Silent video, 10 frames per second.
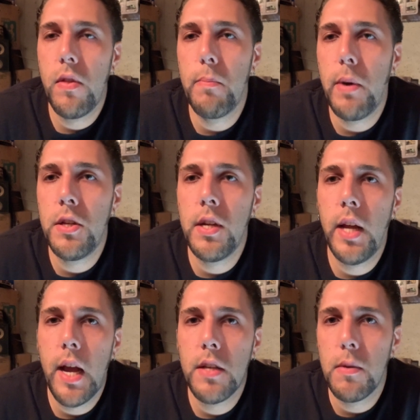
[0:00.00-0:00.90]
the Budget
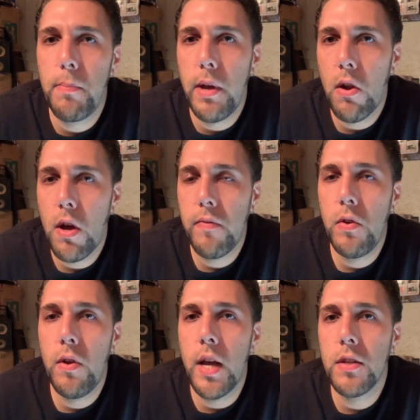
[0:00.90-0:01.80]
Gasser build-off. You
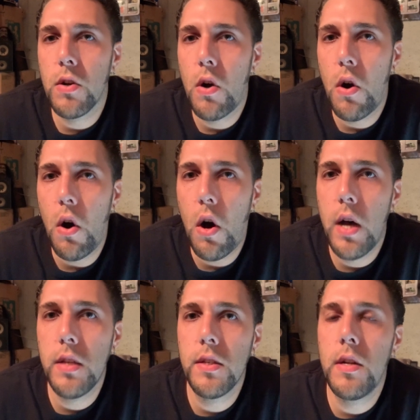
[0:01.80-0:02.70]
guys are all
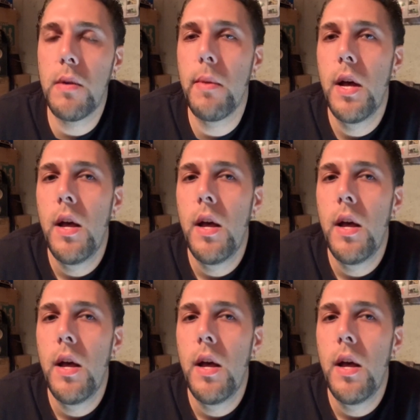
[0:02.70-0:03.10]
awesome.